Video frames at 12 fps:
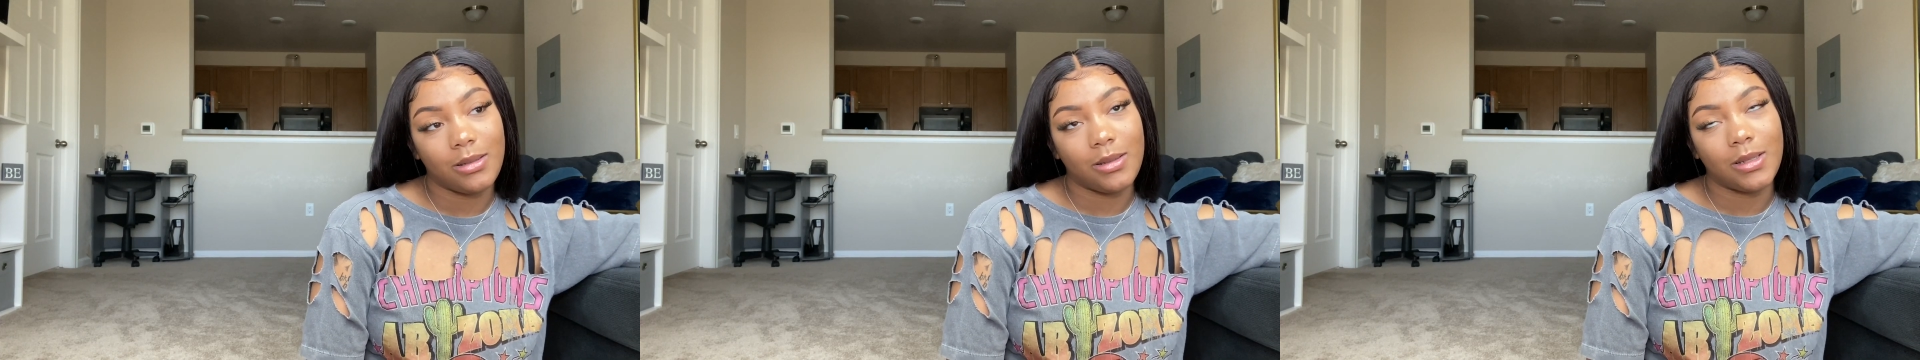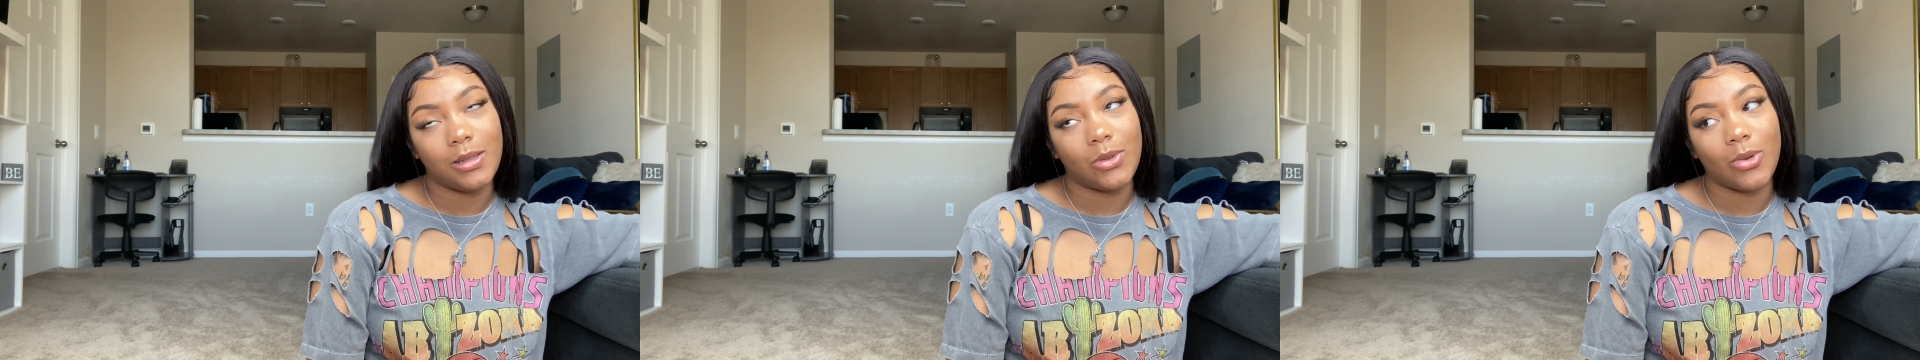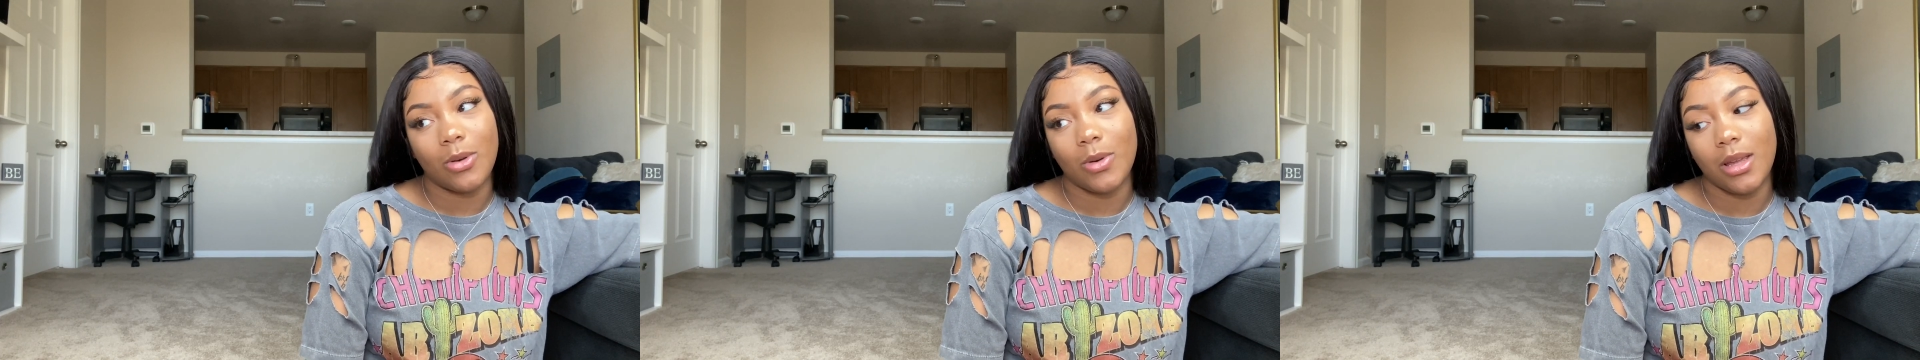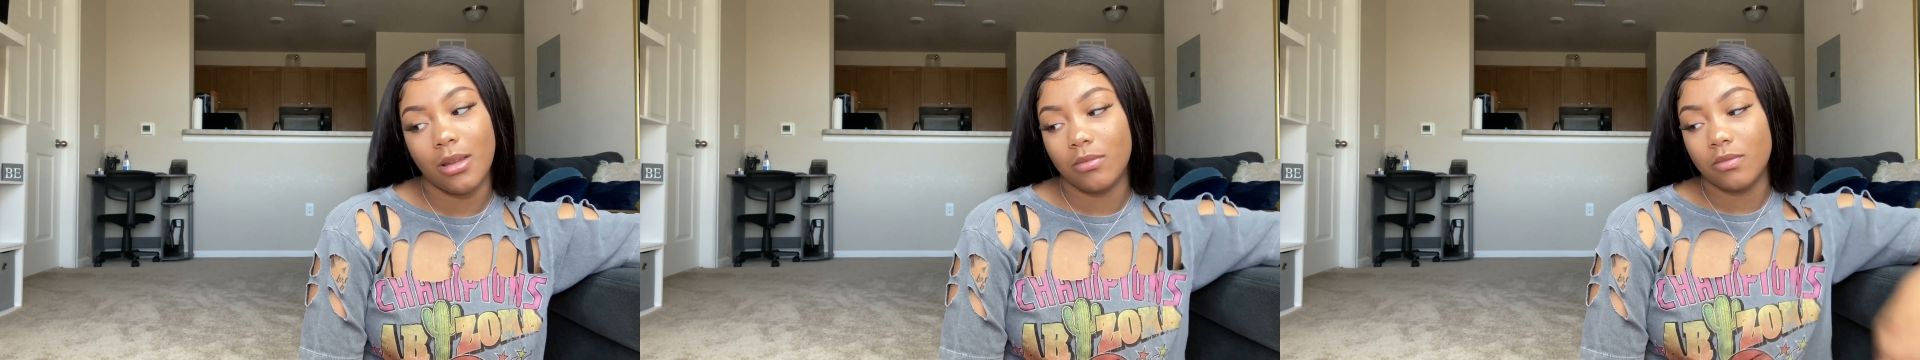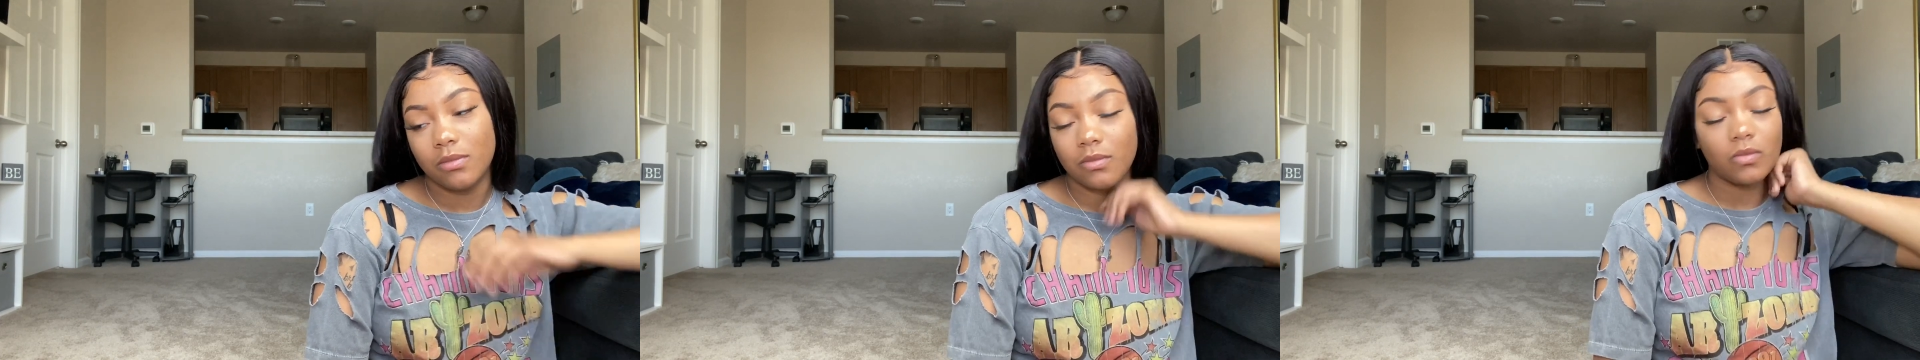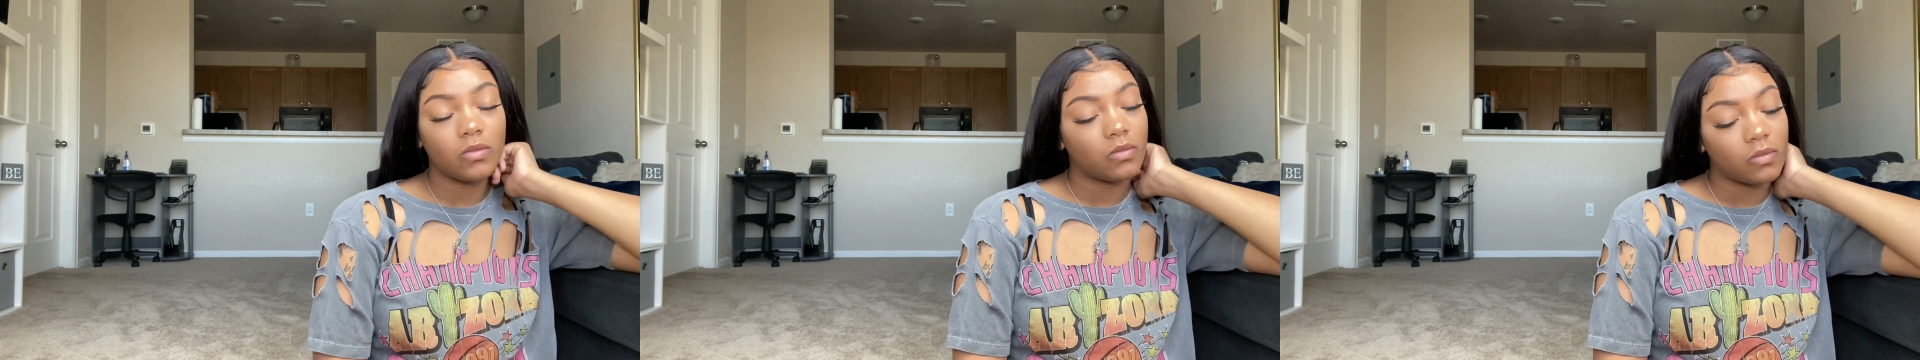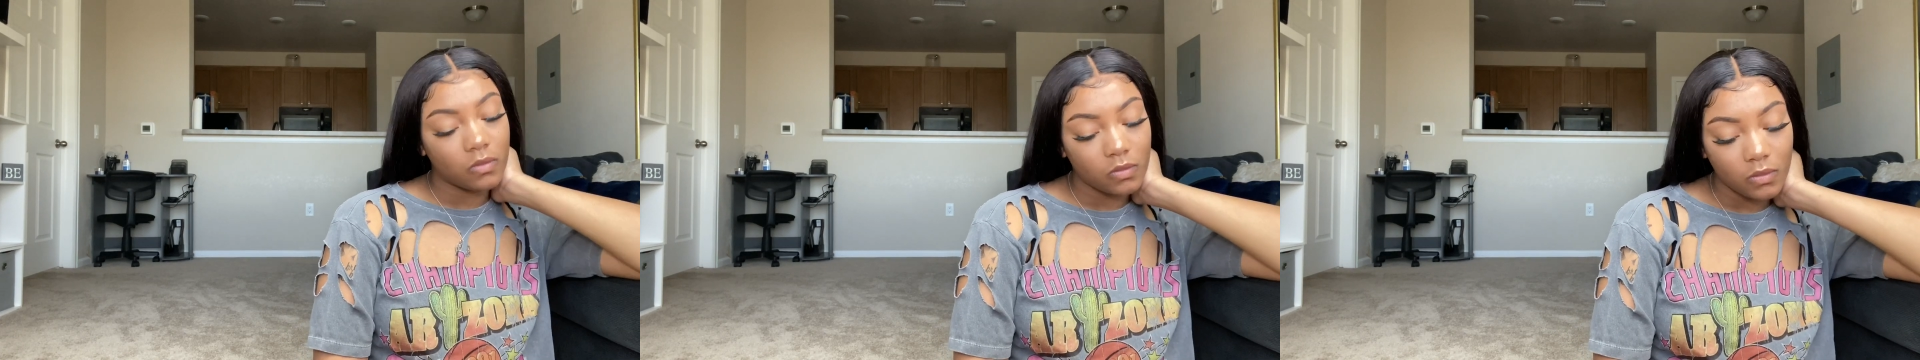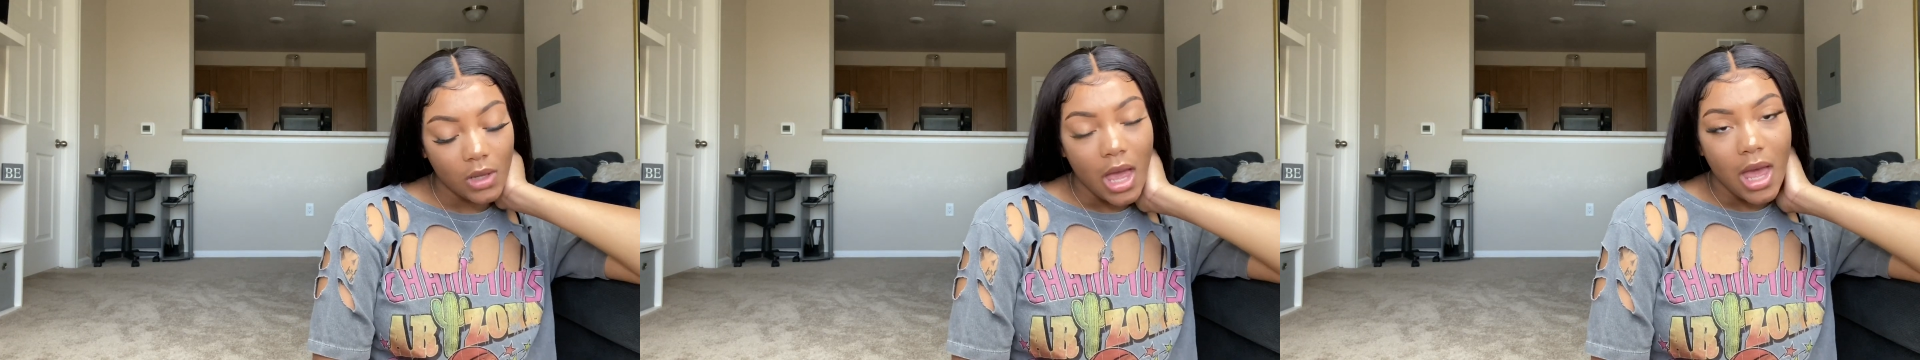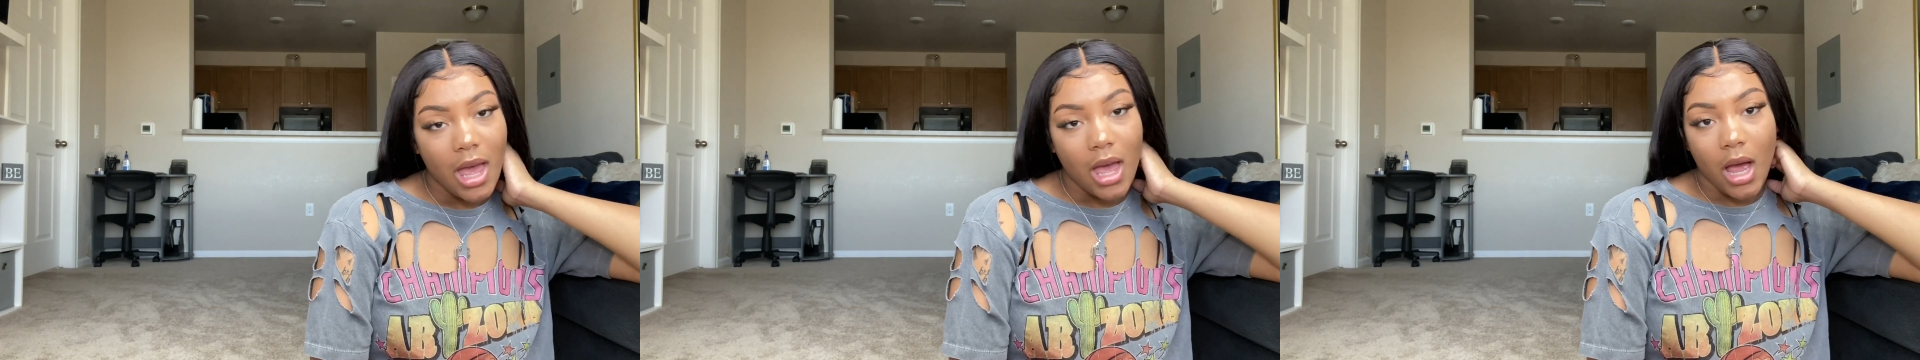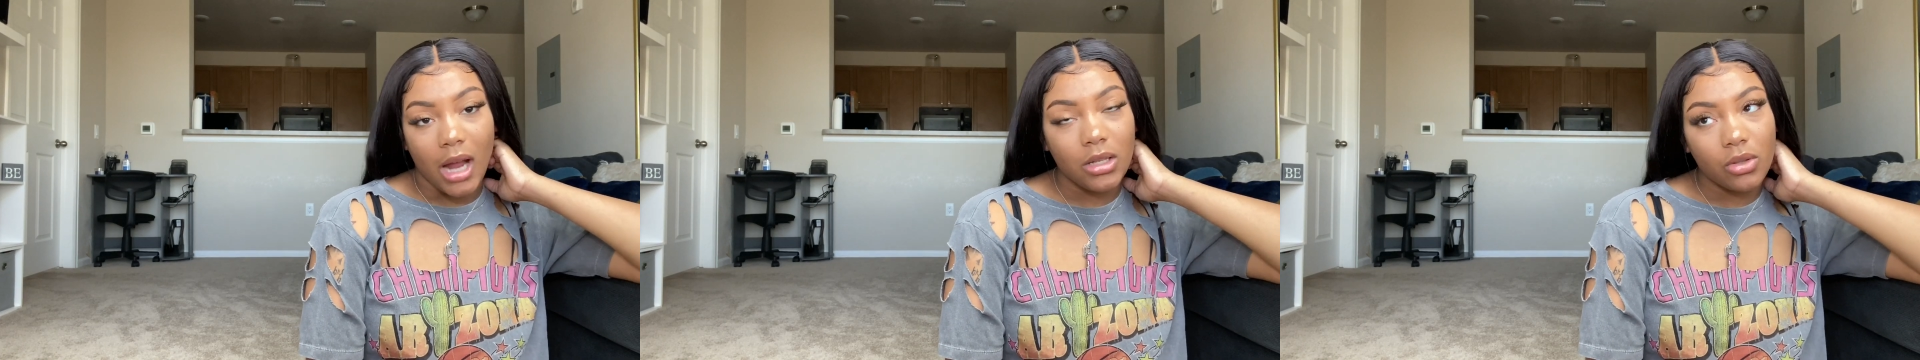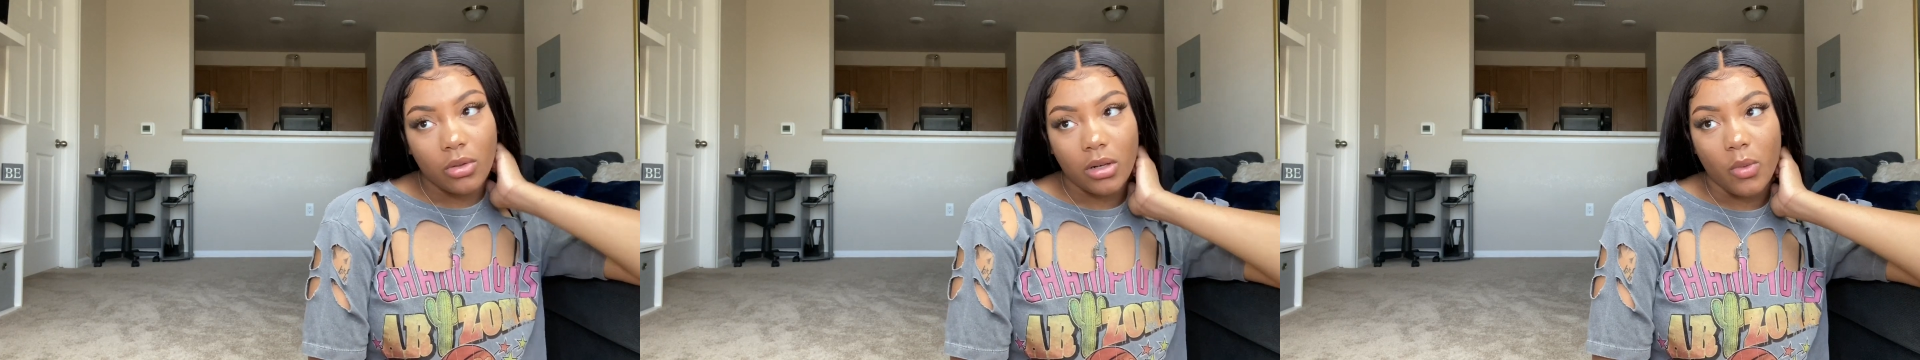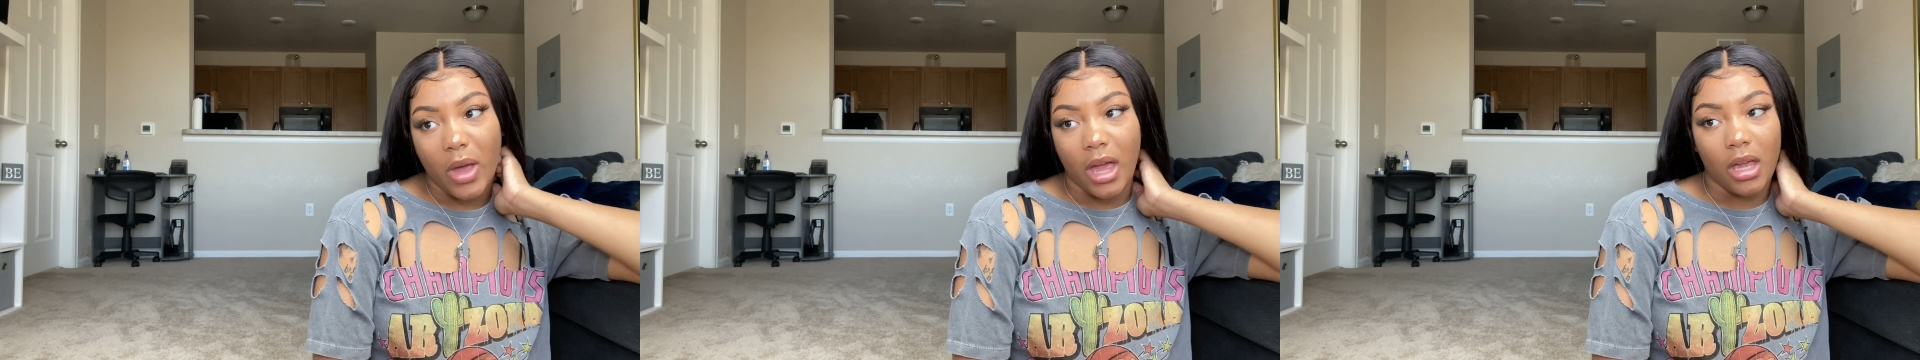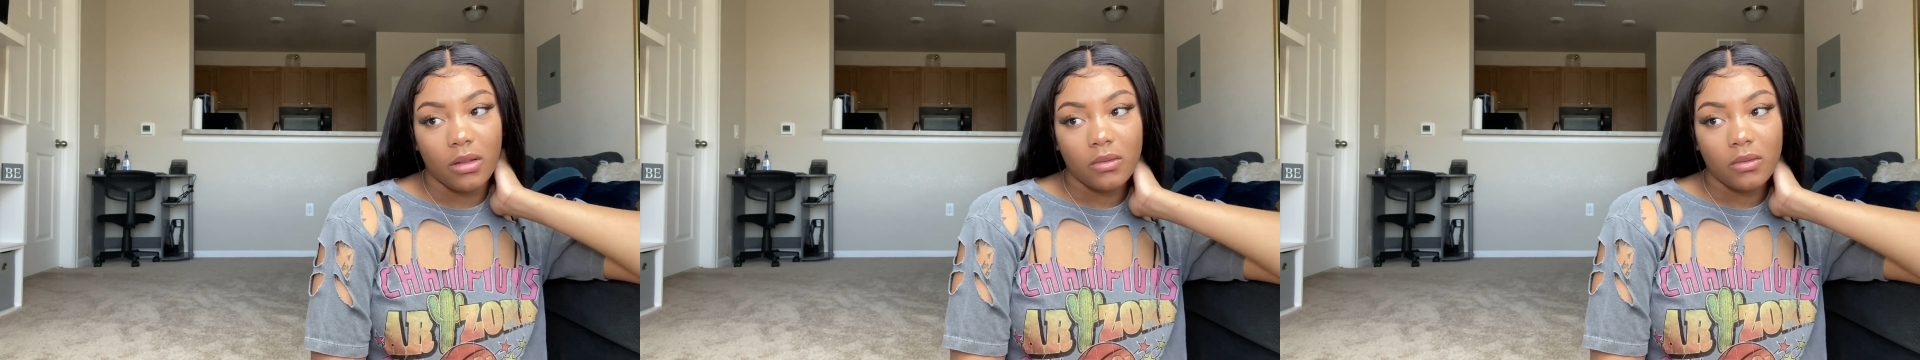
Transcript: Just throw it away. I just threw it away.